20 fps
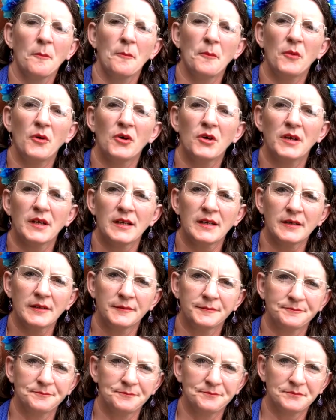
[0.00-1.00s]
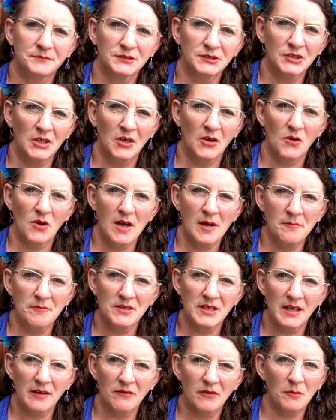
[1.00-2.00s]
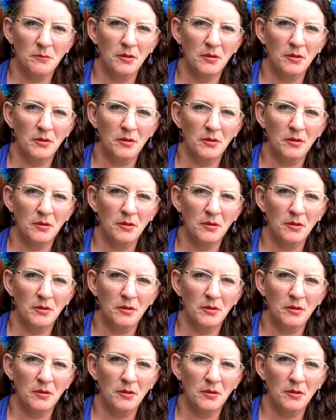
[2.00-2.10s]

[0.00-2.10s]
Morning. So I'm down the